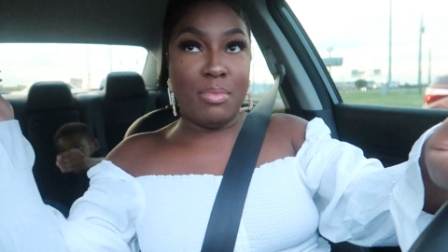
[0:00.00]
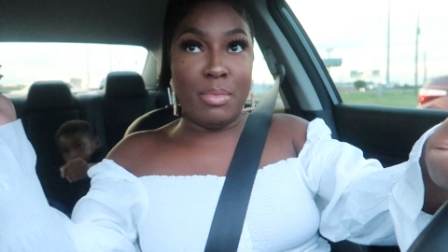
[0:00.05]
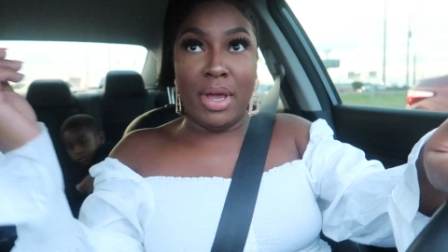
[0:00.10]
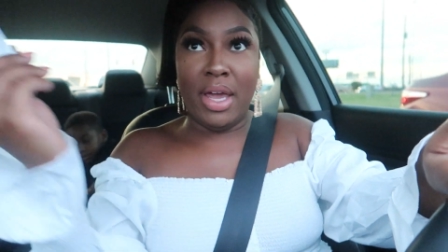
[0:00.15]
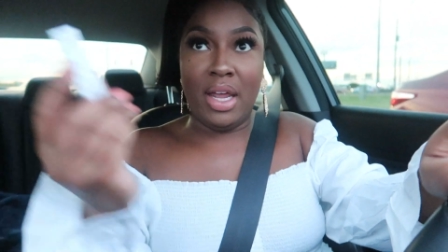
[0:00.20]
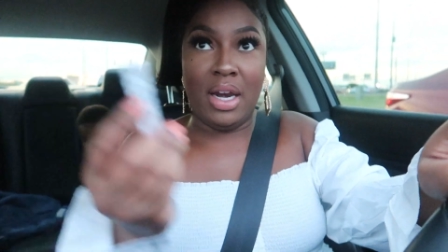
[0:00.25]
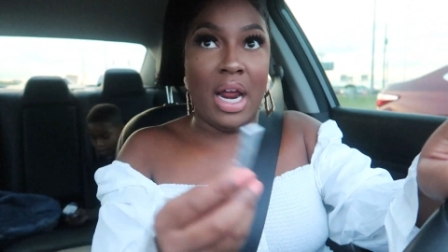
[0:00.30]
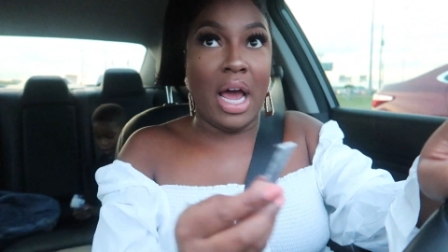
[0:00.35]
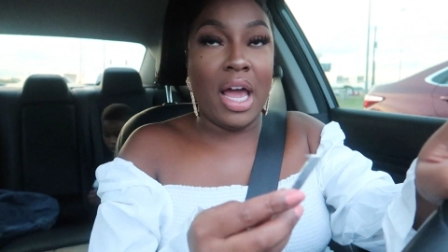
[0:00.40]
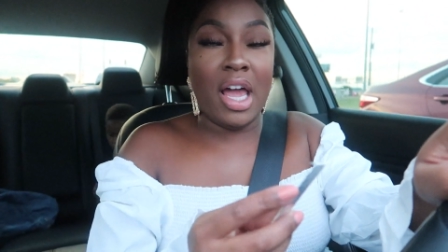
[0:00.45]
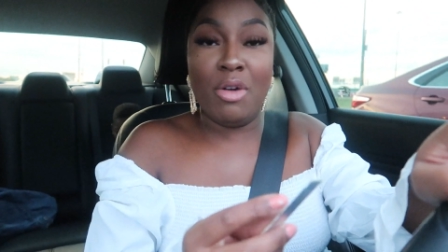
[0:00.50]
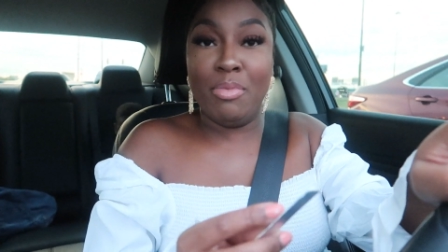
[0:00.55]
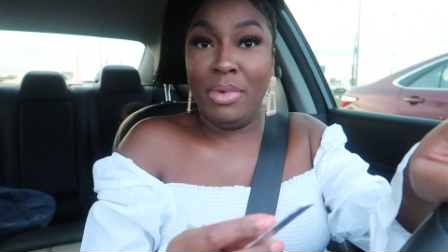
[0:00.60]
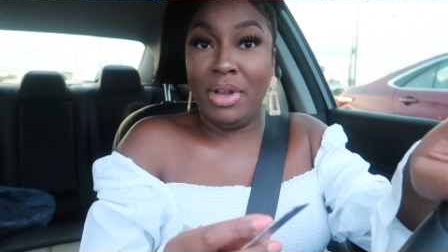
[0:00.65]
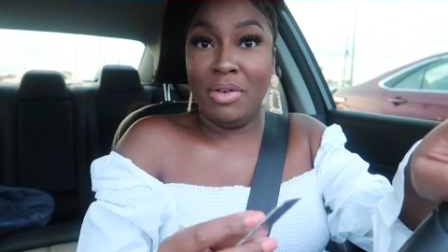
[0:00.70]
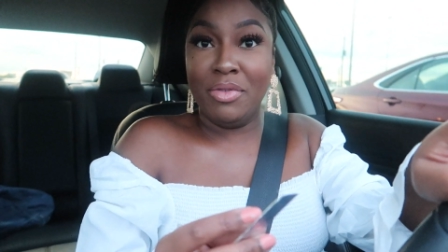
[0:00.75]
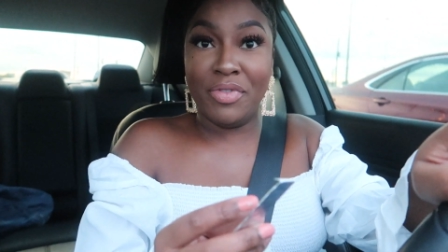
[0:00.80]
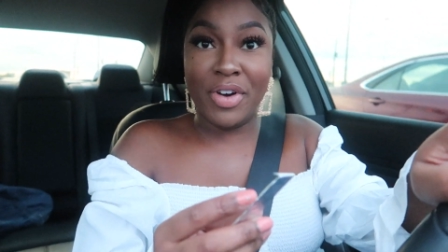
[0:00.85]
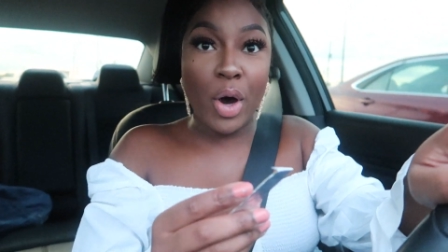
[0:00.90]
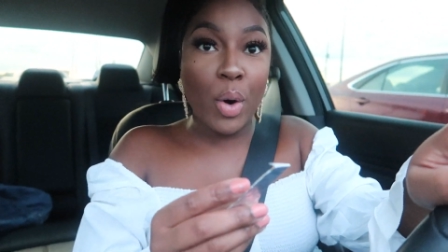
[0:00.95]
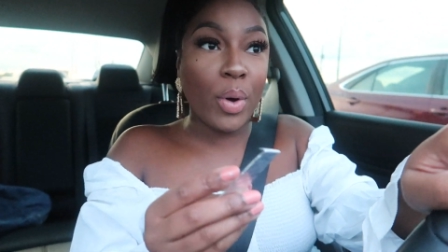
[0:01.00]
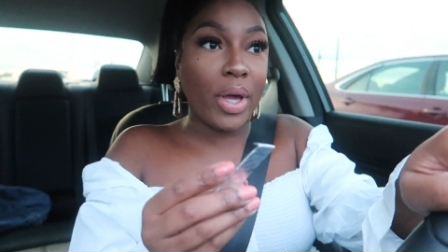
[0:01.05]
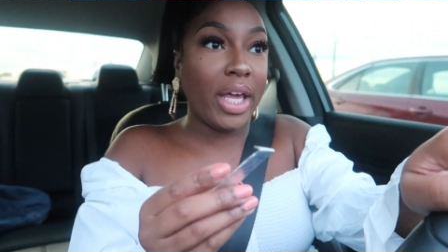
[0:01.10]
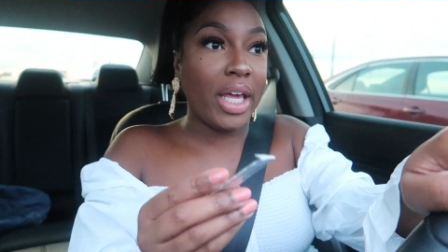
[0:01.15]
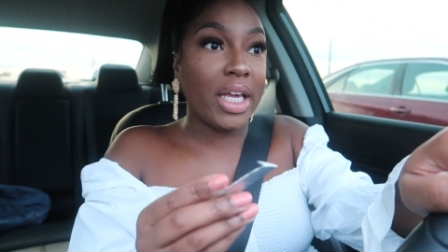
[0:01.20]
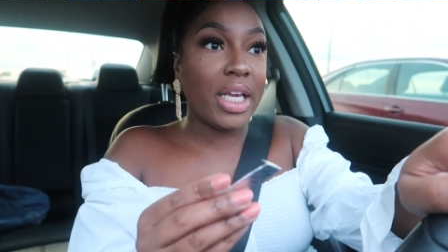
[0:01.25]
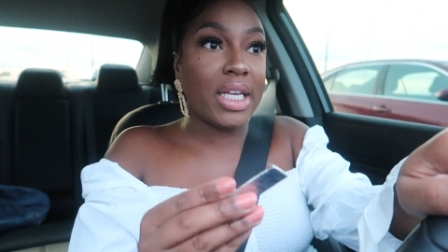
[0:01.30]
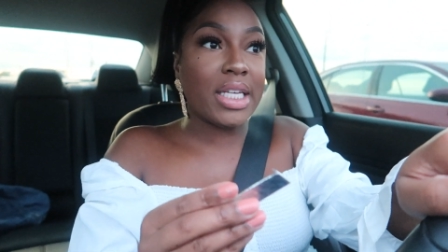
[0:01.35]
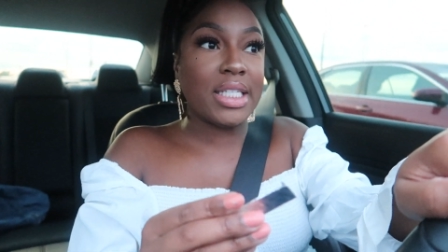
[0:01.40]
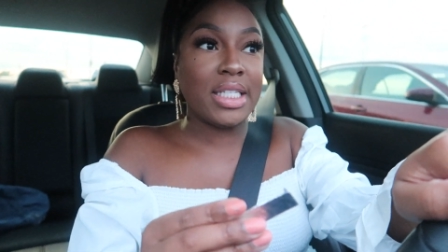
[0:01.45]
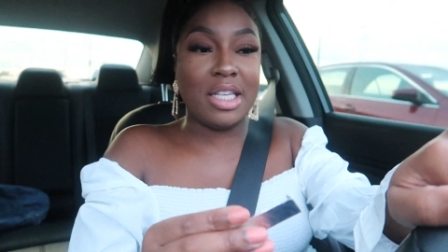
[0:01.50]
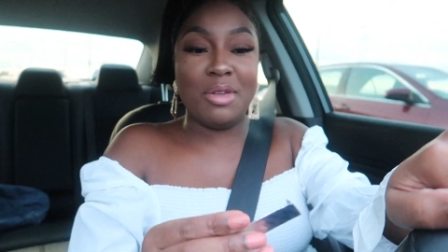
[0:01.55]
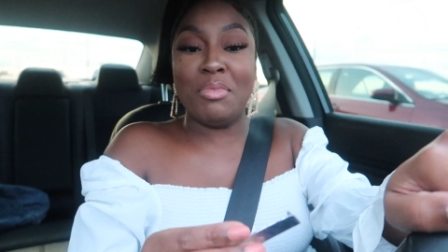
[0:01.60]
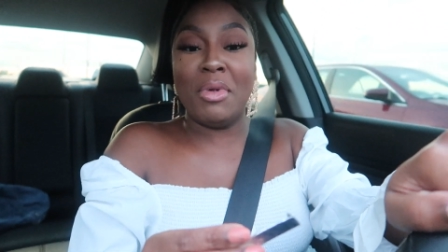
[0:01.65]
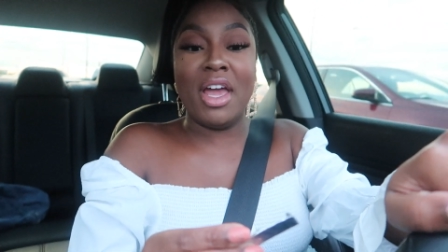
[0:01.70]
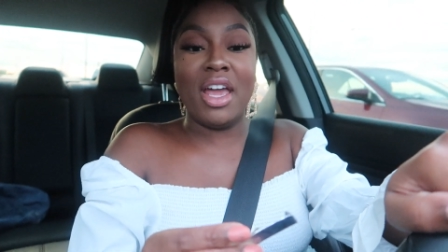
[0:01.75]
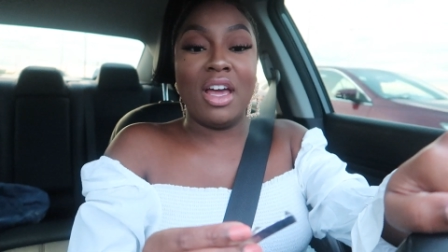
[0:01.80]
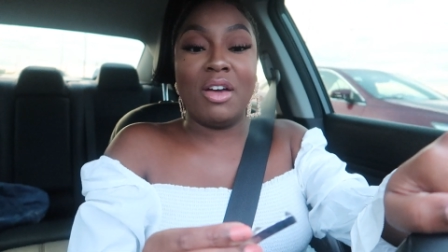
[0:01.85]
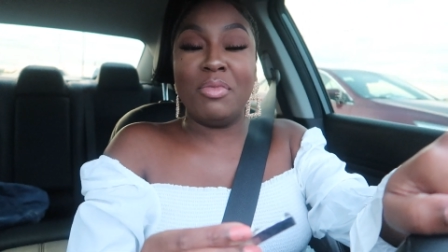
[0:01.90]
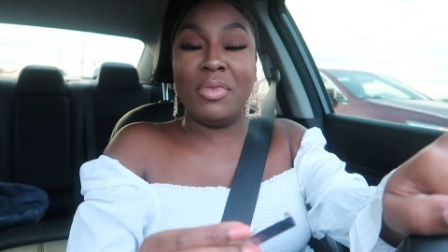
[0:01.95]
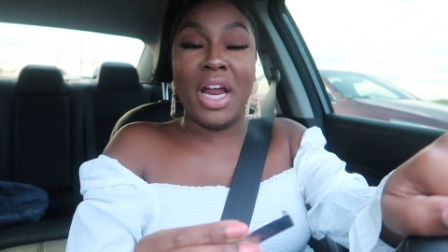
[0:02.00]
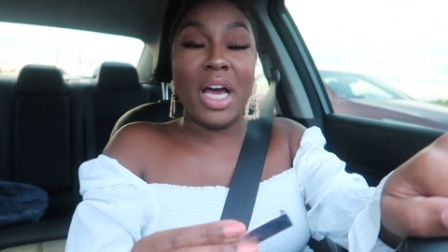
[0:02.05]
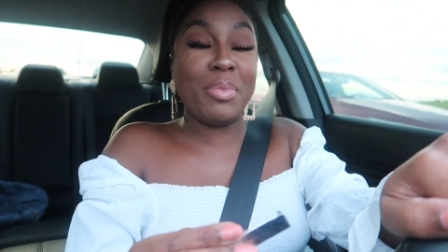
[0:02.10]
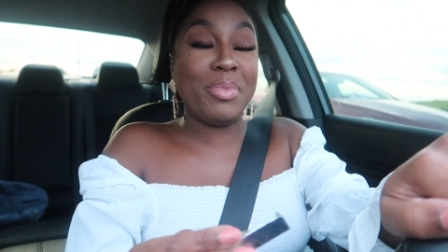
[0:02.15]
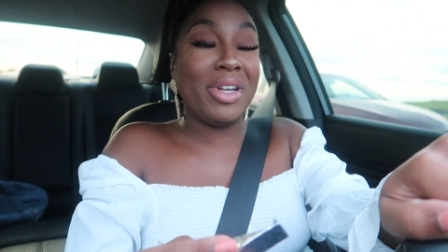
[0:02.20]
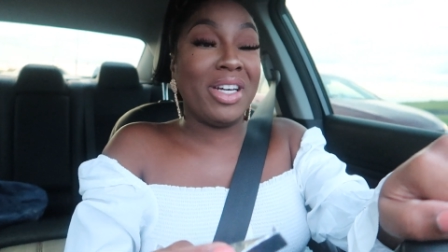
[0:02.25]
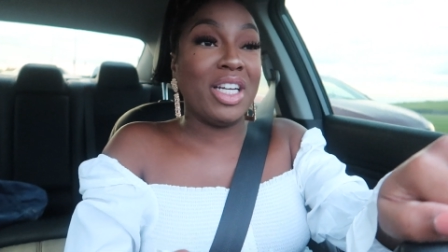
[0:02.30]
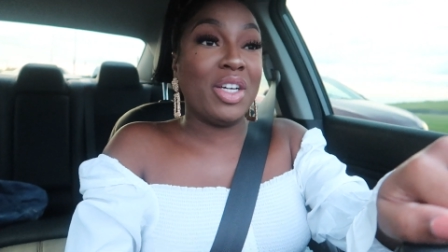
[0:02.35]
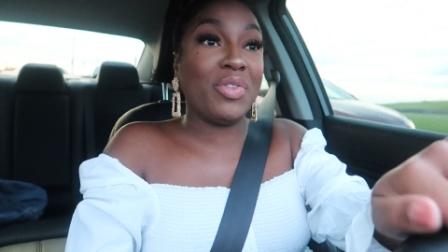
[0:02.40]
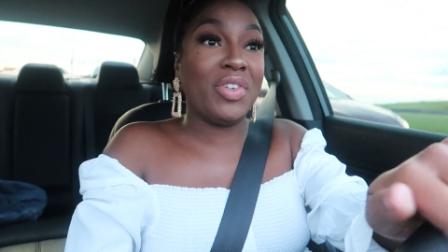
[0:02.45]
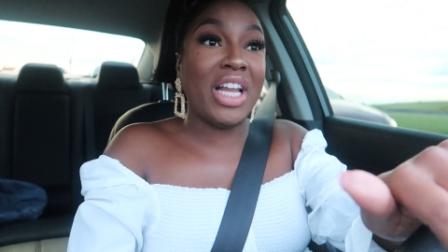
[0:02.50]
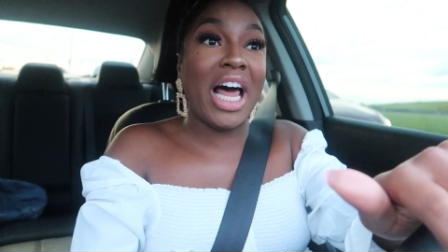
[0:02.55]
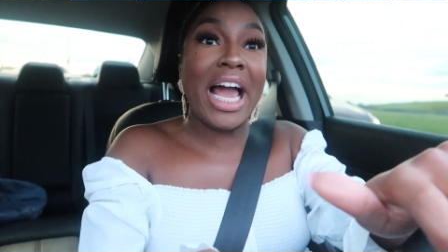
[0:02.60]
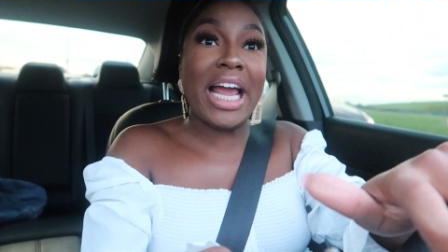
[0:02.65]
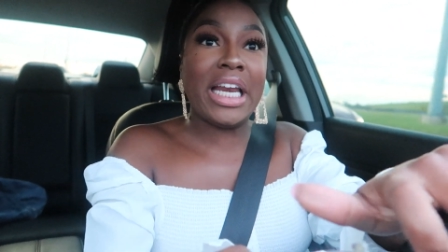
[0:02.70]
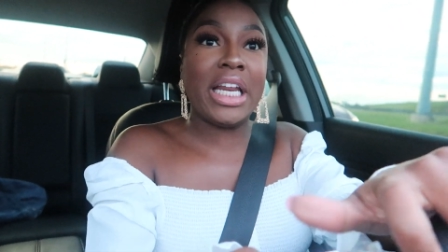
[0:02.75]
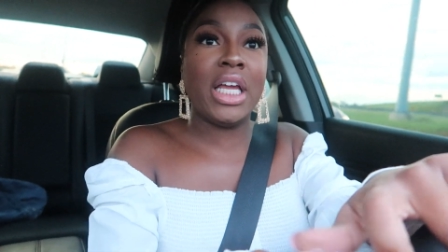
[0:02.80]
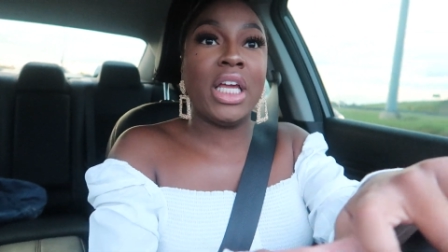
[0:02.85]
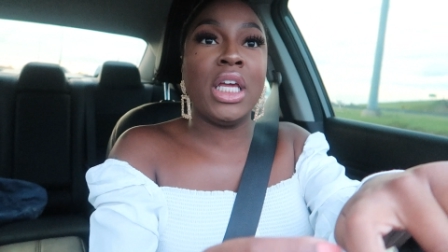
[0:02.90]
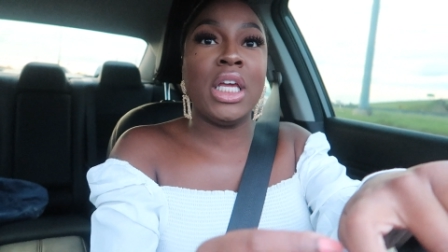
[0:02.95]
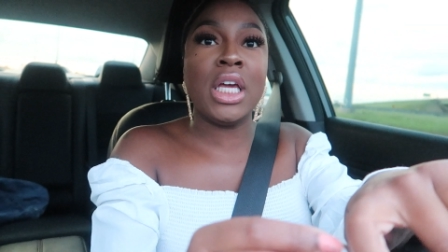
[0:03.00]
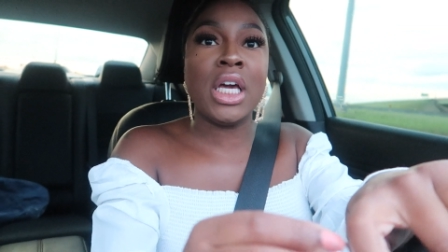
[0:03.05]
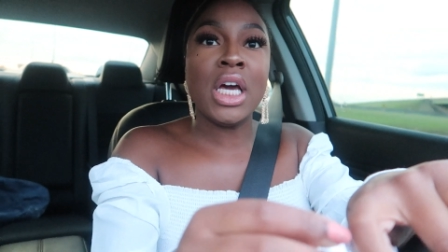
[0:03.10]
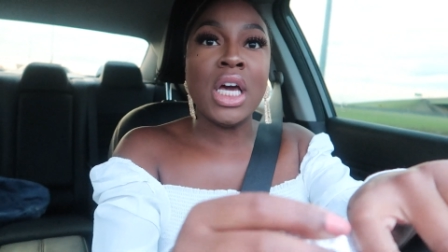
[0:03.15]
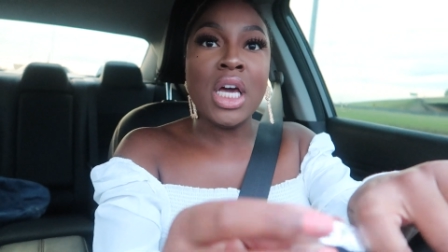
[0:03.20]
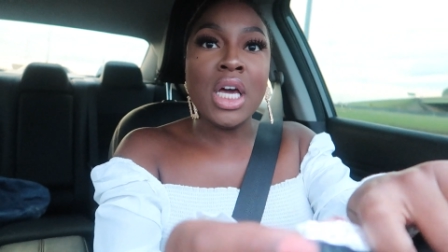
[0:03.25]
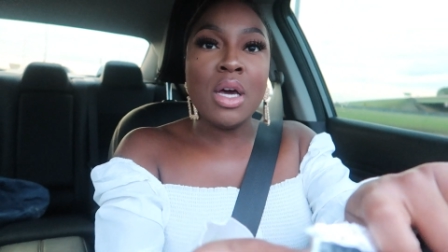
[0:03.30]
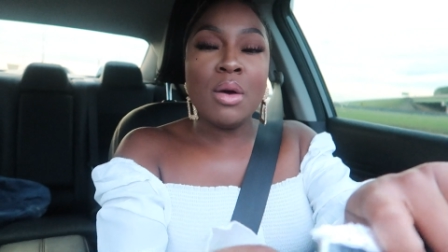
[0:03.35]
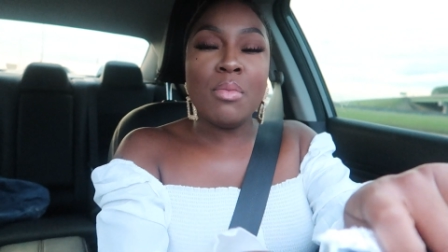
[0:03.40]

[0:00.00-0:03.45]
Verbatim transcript: it may not have been in focus, it may have not been enough lighting,